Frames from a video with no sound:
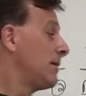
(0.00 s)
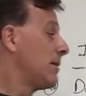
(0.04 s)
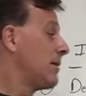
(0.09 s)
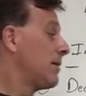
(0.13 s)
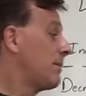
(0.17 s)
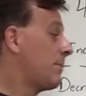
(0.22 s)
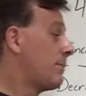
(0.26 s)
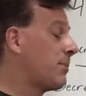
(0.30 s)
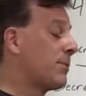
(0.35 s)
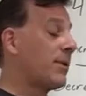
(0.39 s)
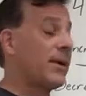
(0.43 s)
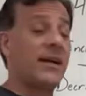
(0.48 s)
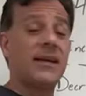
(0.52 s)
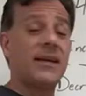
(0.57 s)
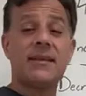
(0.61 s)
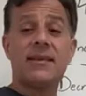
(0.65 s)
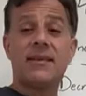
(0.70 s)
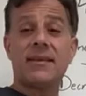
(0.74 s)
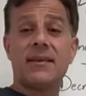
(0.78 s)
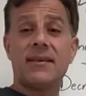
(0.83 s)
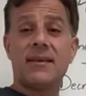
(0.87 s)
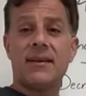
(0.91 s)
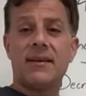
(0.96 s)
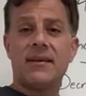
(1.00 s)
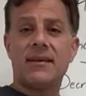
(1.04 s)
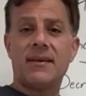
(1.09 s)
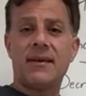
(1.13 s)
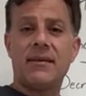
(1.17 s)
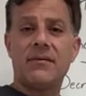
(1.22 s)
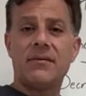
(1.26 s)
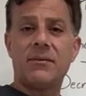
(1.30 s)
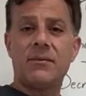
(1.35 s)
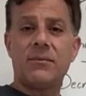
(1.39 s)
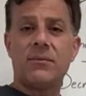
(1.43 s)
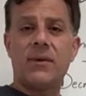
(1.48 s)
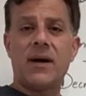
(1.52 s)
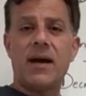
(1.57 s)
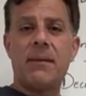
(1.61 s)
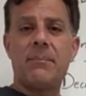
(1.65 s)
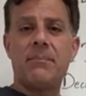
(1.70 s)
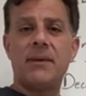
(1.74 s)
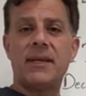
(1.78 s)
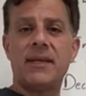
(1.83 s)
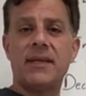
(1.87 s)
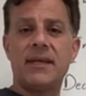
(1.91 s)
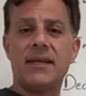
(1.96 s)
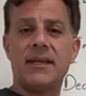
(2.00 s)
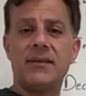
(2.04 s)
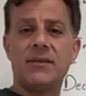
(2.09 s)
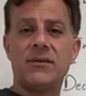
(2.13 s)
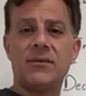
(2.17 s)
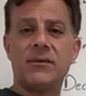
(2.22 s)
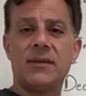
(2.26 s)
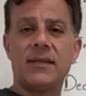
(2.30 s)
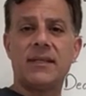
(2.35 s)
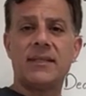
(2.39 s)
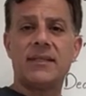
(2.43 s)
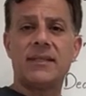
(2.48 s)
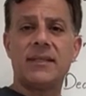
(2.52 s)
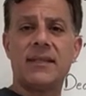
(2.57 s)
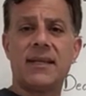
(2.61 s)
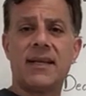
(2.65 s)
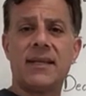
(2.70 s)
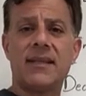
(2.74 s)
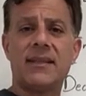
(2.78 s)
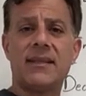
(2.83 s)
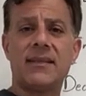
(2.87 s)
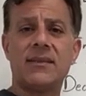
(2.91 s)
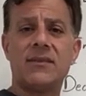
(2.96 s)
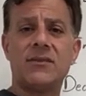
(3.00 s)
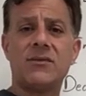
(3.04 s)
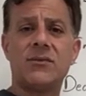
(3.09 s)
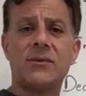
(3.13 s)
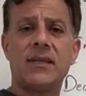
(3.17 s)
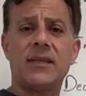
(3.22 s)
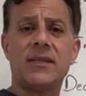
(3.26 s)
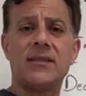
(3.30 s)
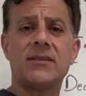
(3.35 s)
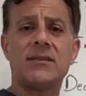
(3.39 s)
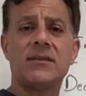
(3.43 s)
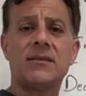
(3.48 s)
The price is gonna have a whopping increase in that situation.